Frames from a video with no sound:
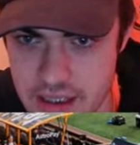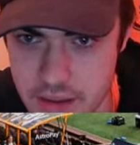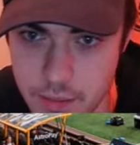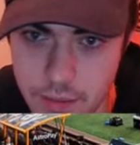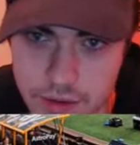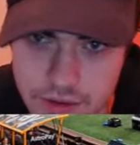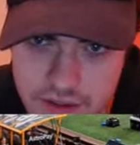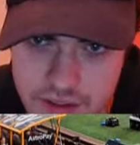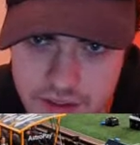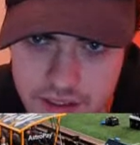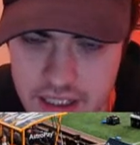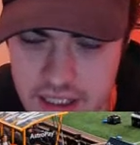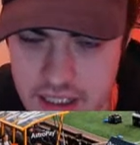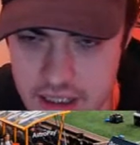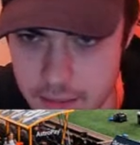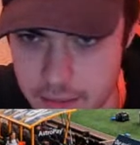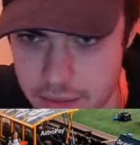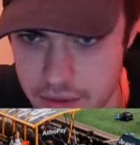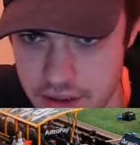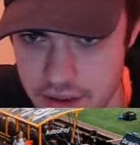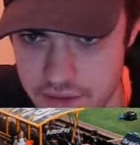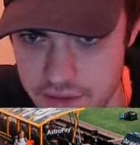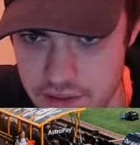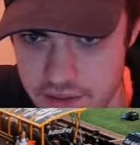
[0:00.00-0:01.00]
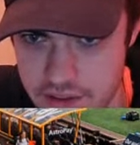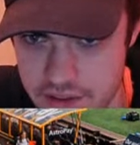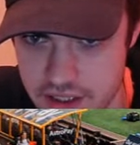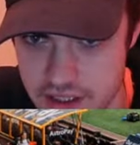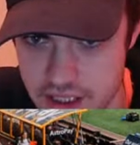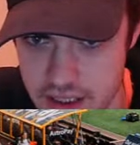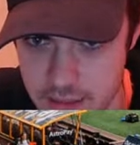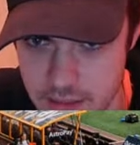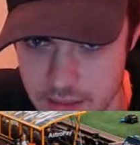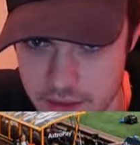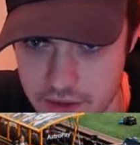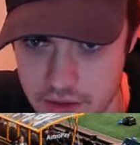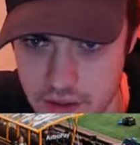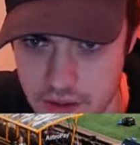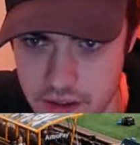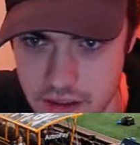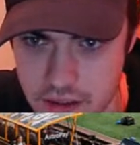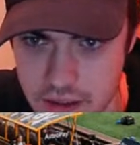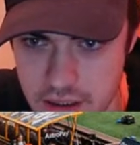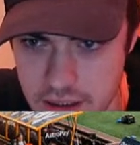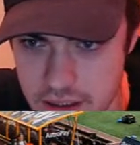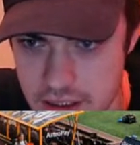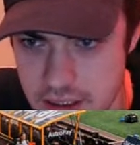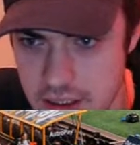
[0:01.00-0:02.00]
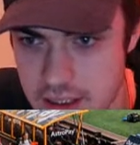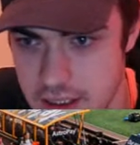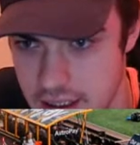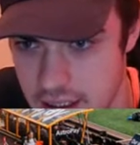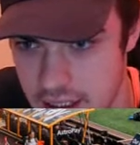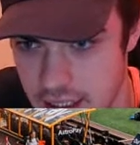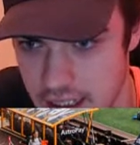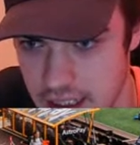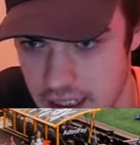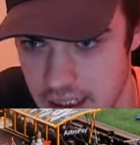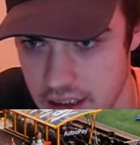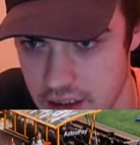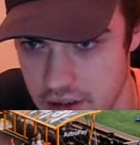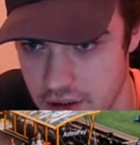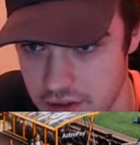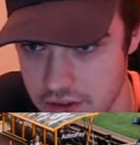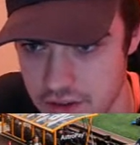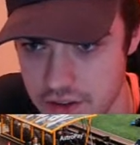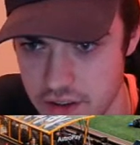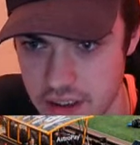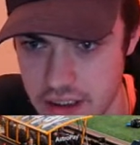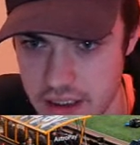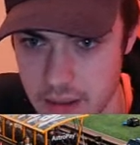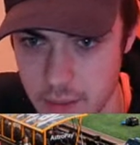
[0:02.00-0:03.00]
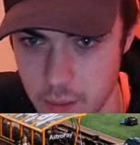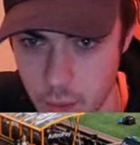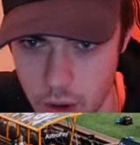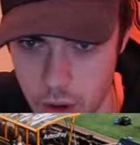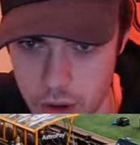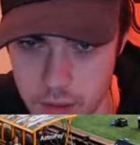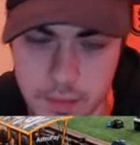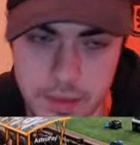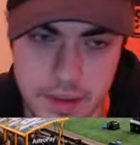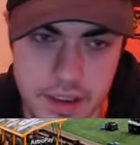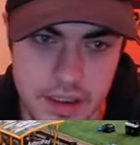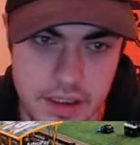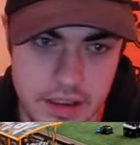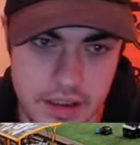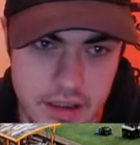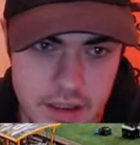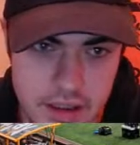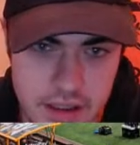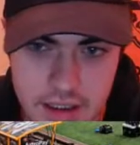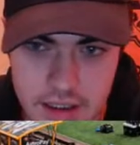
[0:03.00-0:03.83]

He wasn't there the previous game, so and it looks like he won't be.